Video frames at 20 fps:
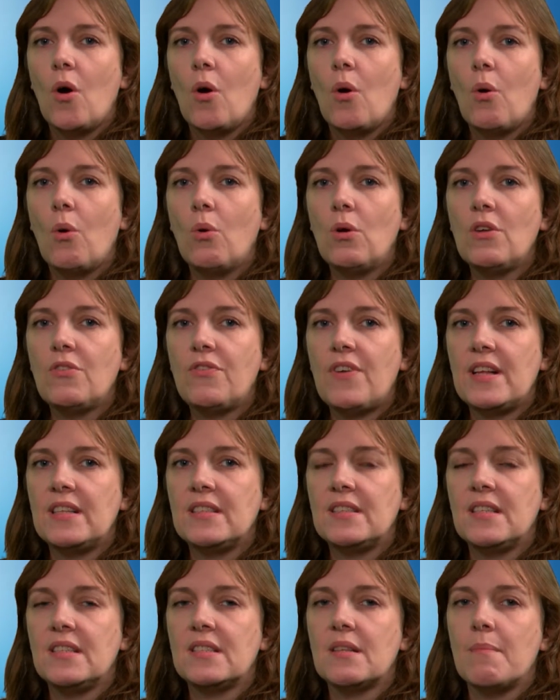all
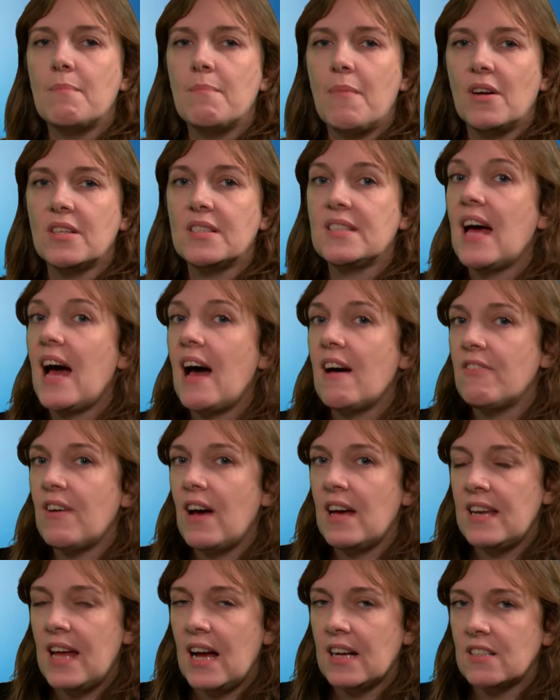offences must have
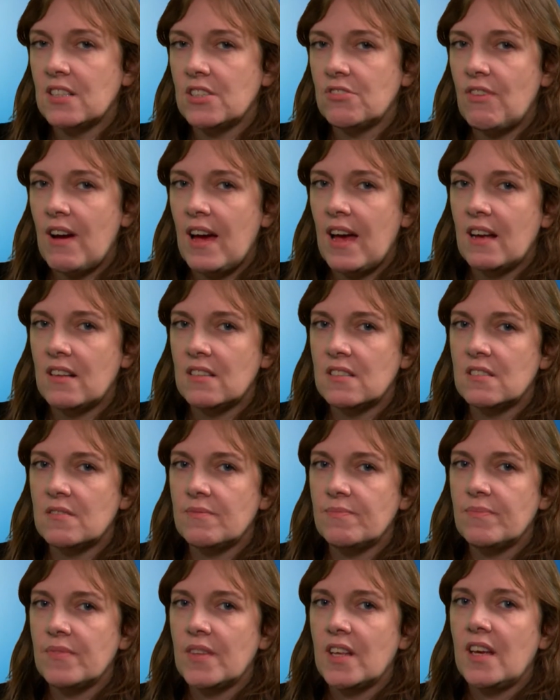an Actus Reus,
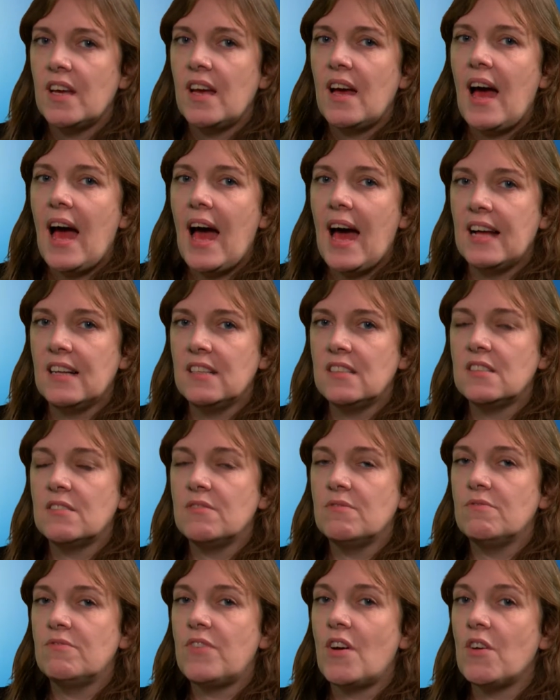and,
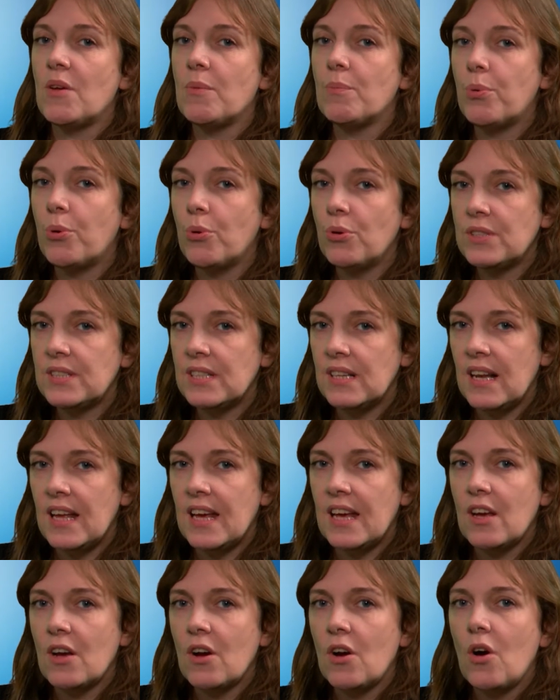very
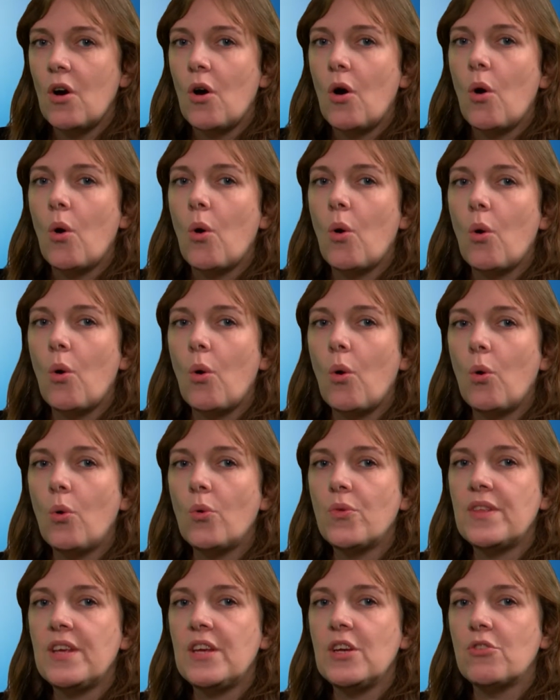importantly,
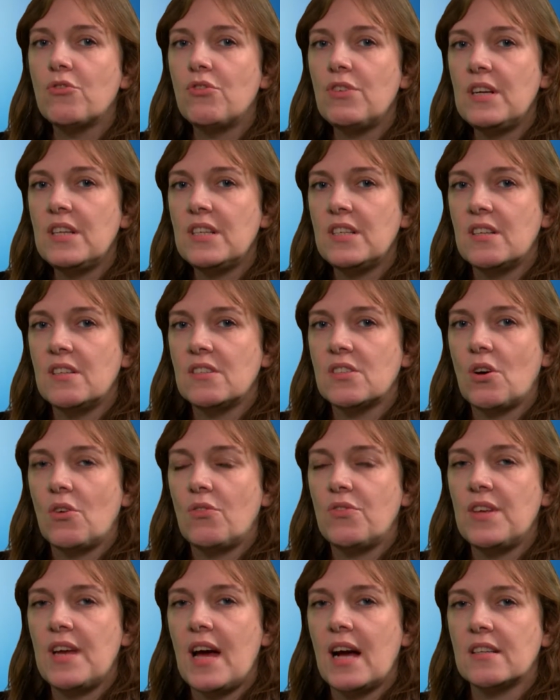all the ingredients
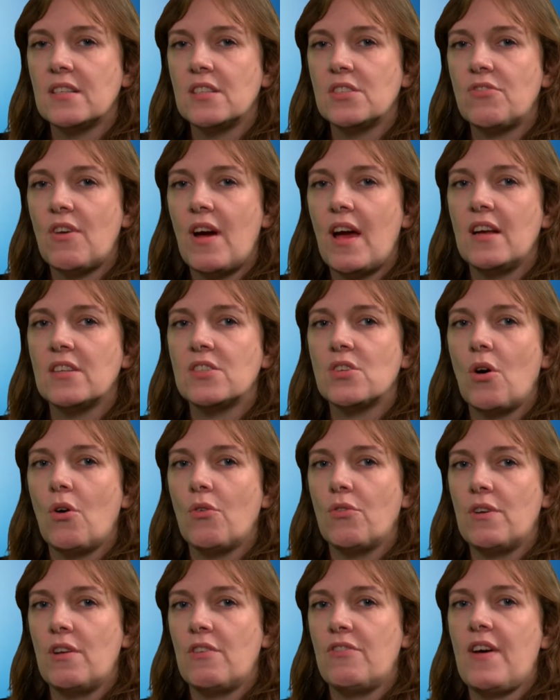of the Actus Reus
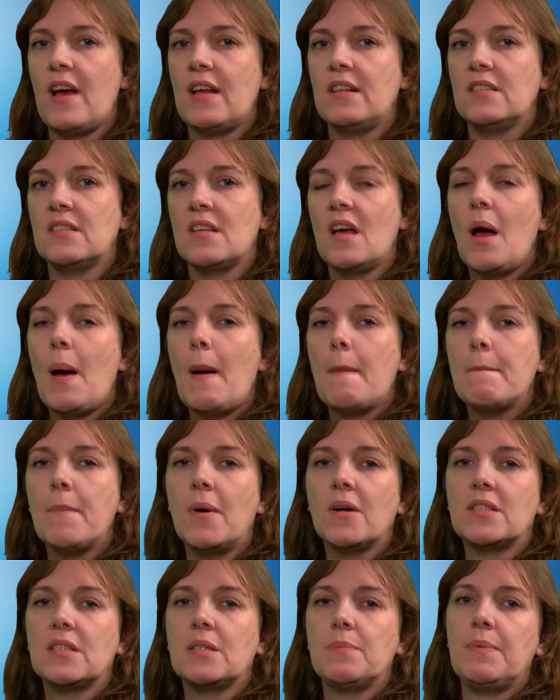of an offence
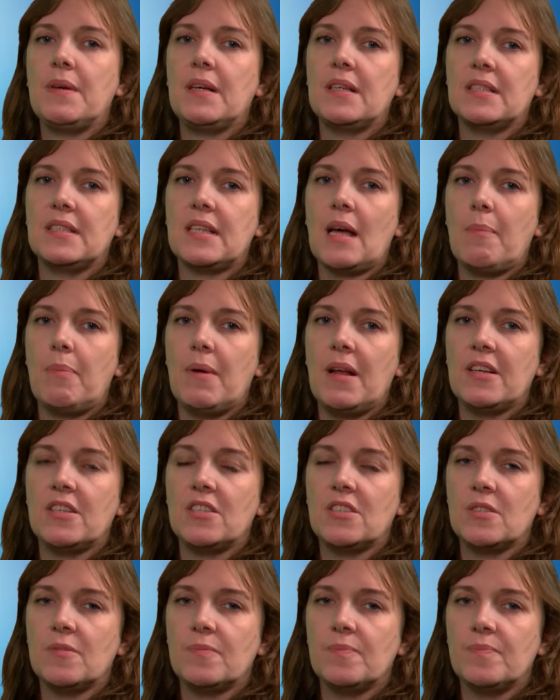must be established.